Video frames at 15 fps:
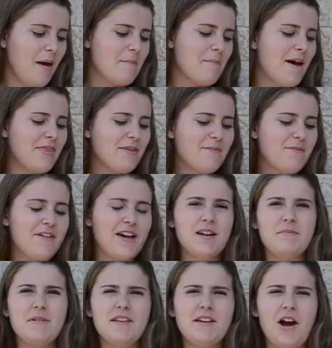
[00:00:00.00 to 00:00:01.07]

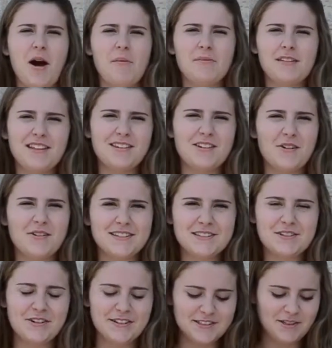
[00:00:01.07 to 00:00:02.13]
Methamphetamine, commonly known
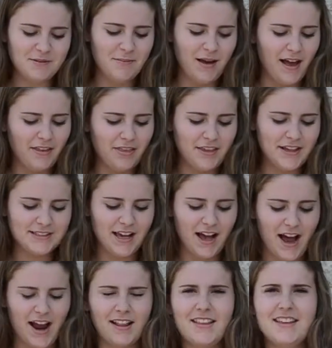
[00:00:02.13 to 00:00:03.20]
as crystal meth, is a
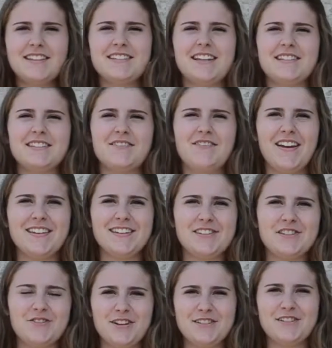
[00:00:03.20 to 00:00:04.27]
highly addictive and
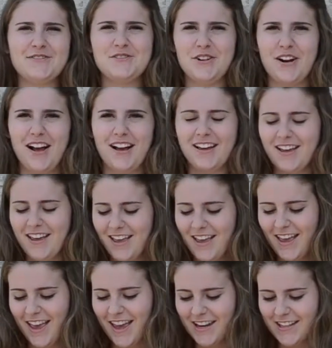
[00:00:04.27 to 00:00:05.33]
destructive drug.
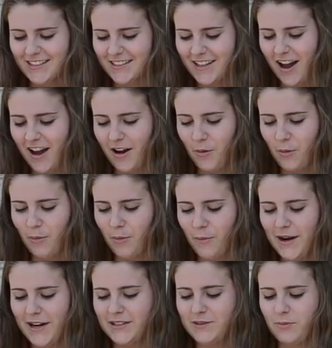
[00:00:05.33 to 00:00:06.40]
It is
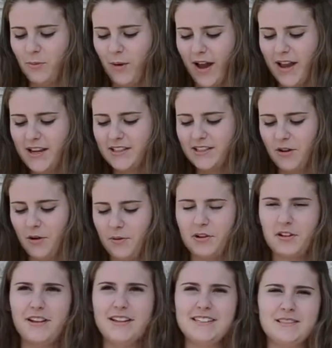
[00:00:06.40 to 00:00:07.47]
white,
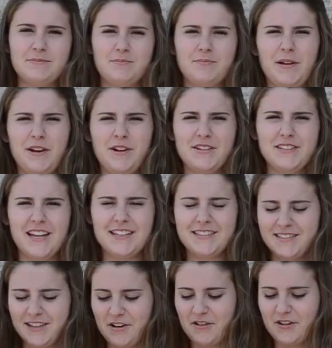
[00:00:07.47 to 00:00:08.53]
odorless,
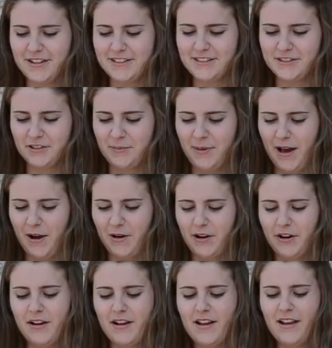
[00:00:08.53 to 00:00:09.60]
bitter-tasting crystal
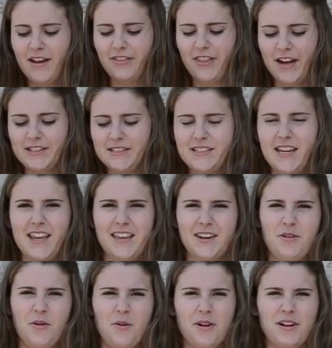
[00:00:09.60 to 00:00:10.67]
powder that is
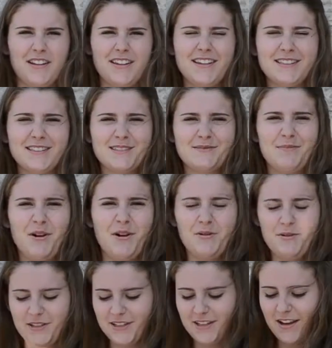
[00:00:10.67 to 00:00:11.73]
taken orally,
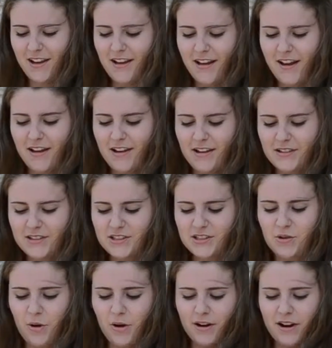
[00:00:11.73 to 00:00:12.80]
smoked,
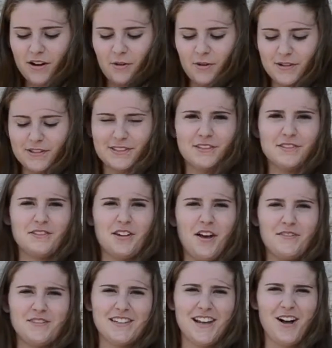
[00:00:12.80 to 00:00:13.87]
snorted, or is
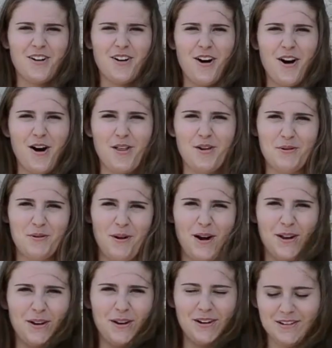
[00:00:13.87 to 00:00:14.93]
dissolved in alcohol or
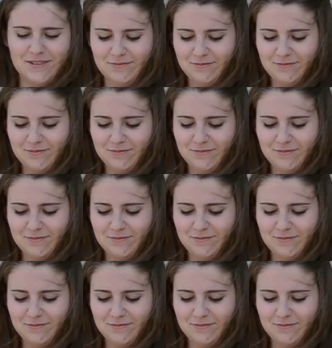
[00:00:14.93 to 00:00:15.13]
water.